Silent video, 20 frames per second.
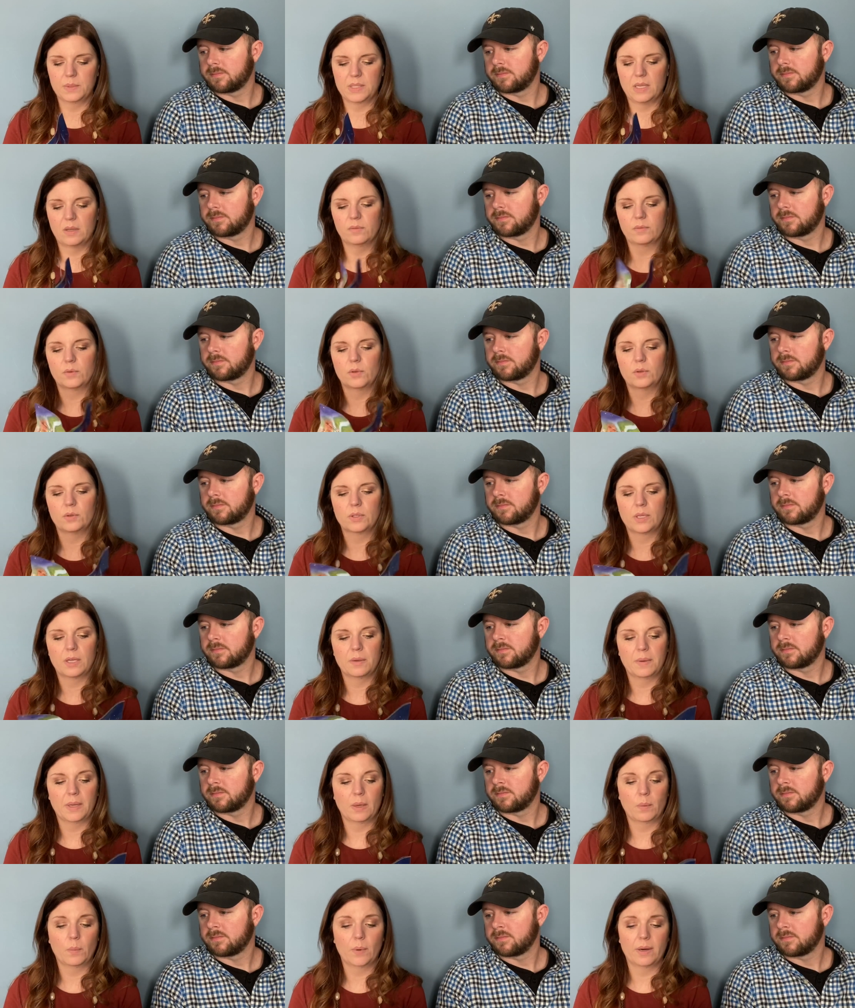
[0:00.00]
Speaker 1: helpful
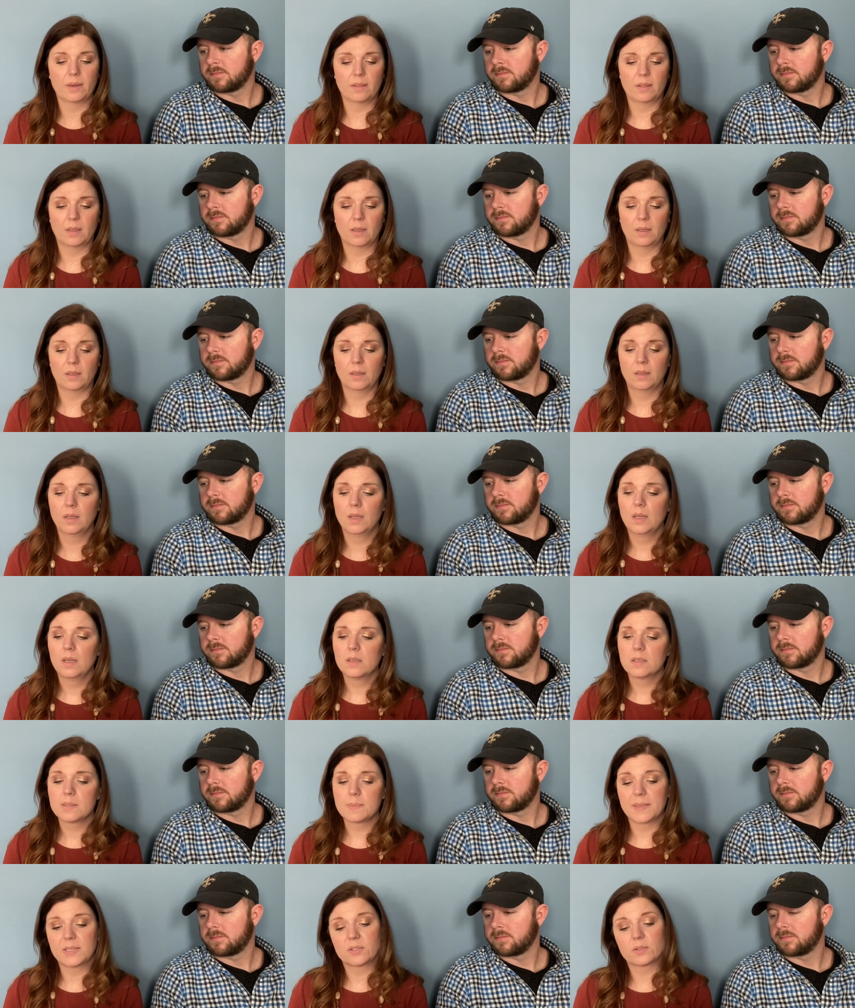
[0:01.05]
knowing where the
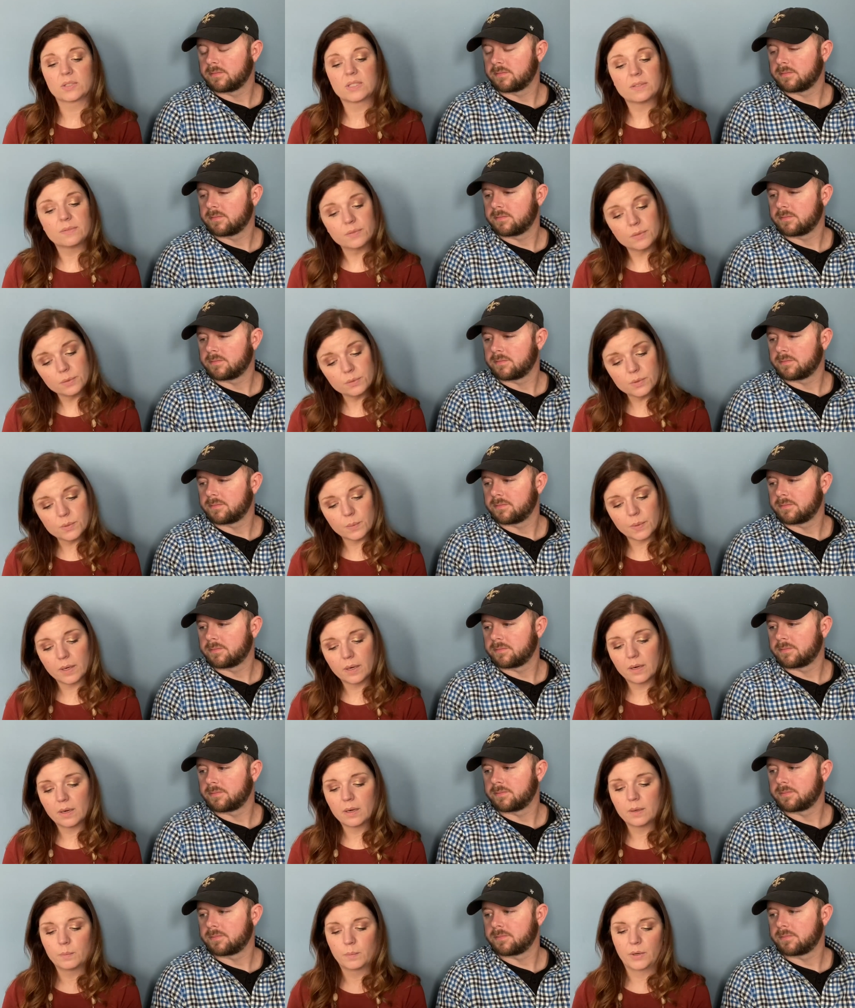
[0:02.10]
specialty foods
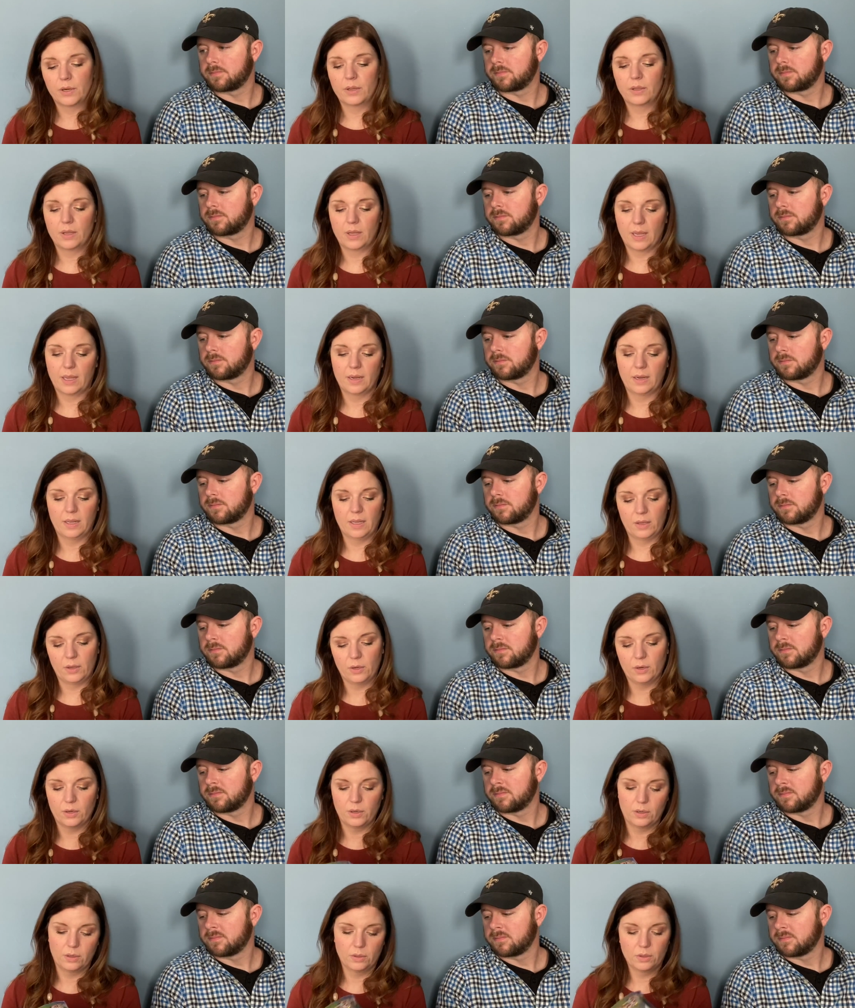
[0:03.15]
were and where you could kind of get
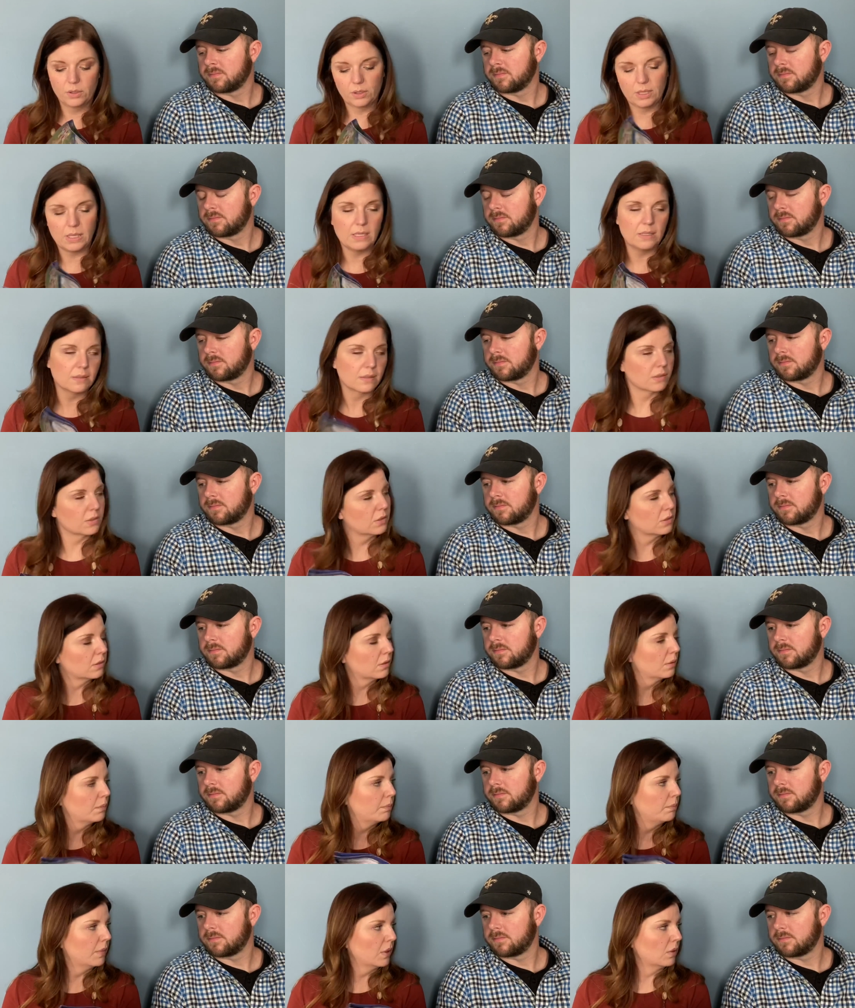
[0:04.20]
your cookies
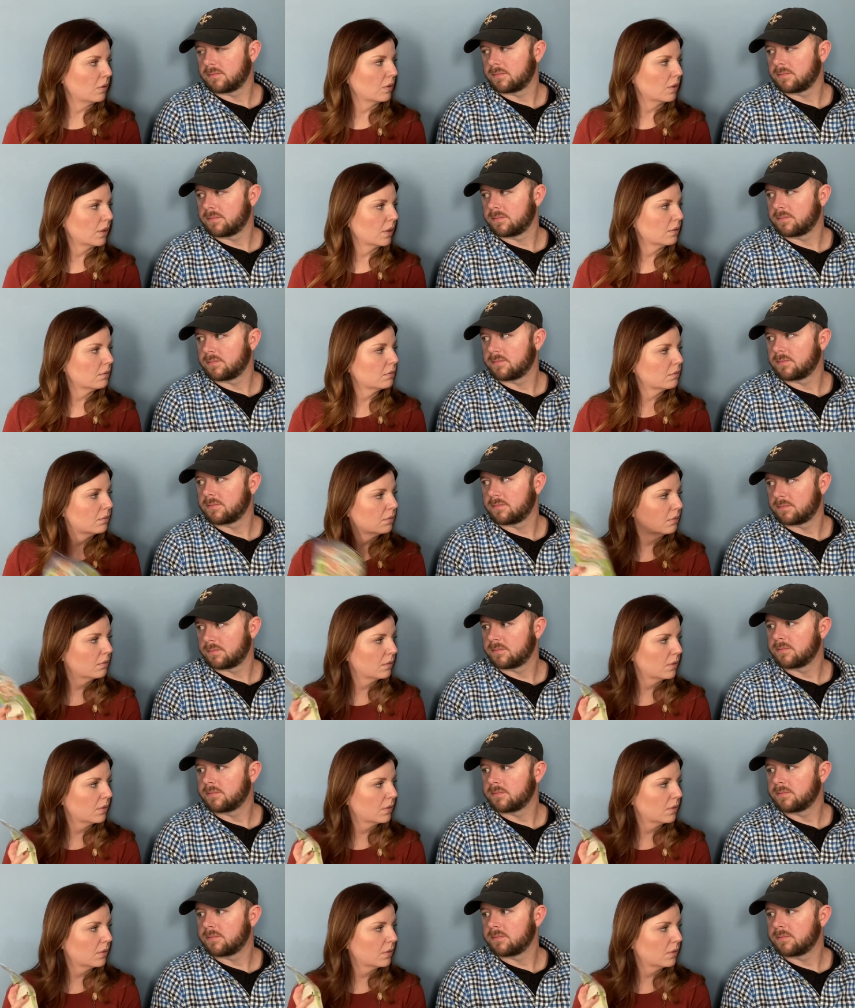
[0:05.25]
and milk and